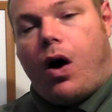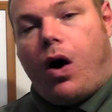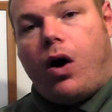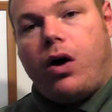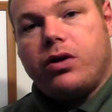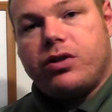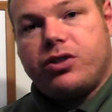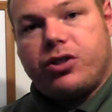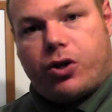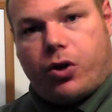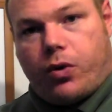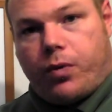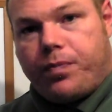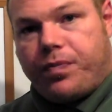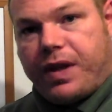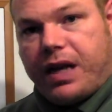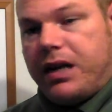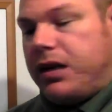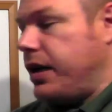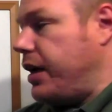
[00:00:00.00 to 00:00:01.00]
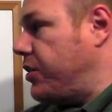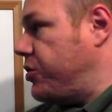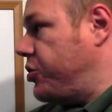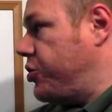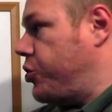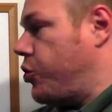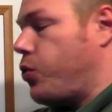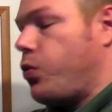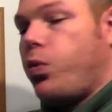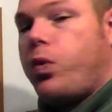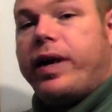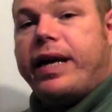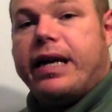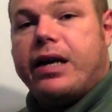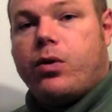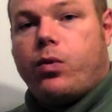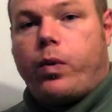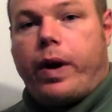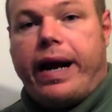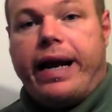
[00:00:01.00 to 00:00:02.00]
Also, it allows you to
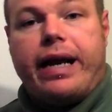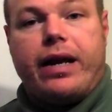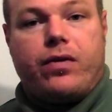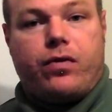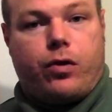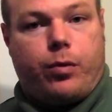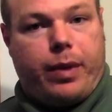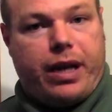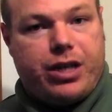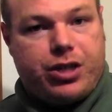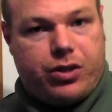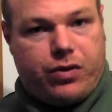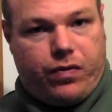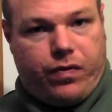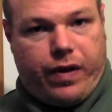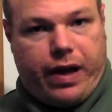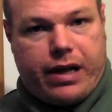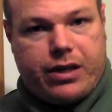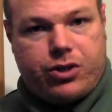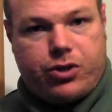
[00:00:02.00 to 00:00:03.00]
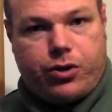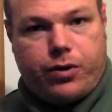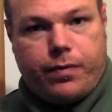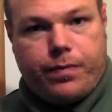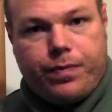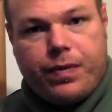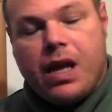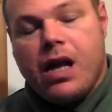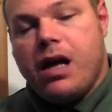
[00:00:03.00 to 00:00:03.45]
read and write information faster.